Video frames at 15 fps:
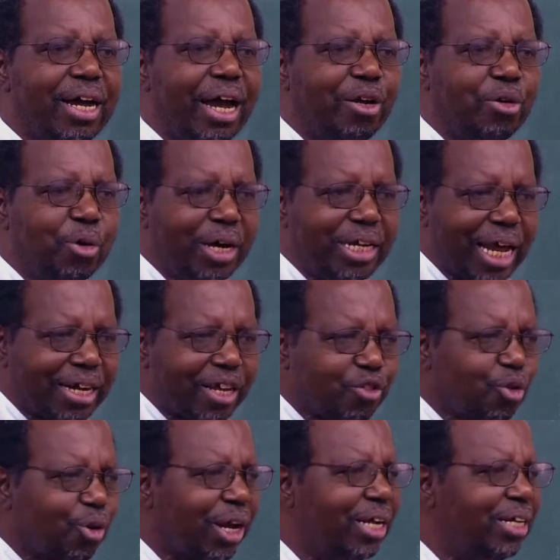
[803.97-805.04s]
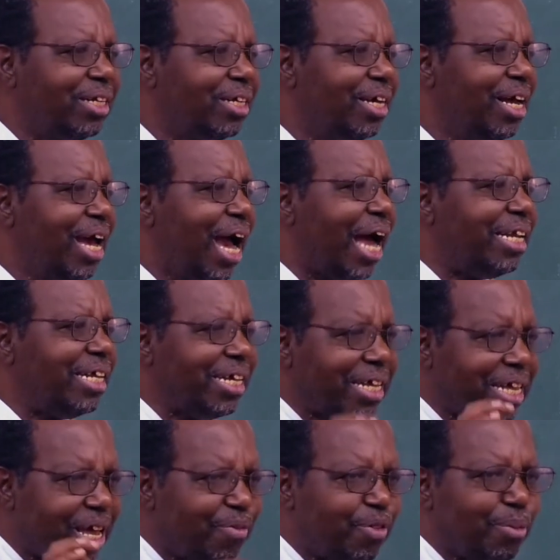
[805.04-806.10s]
And we were in a restaurant, and he
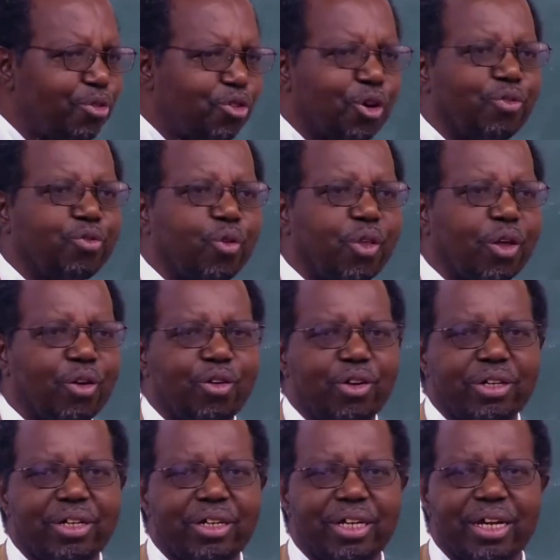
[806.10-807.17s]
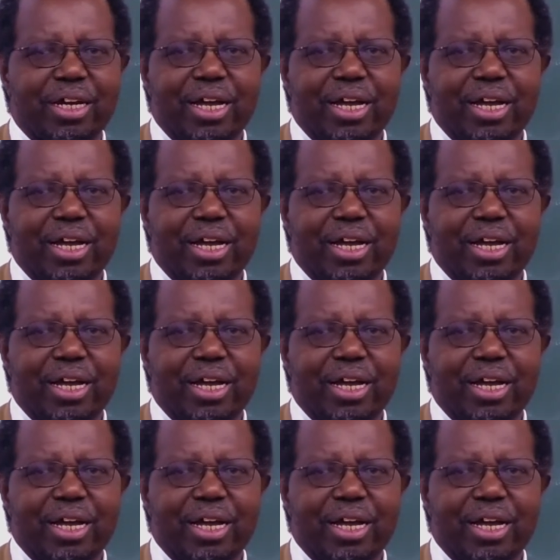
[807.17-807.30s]
gave himself to the Lord.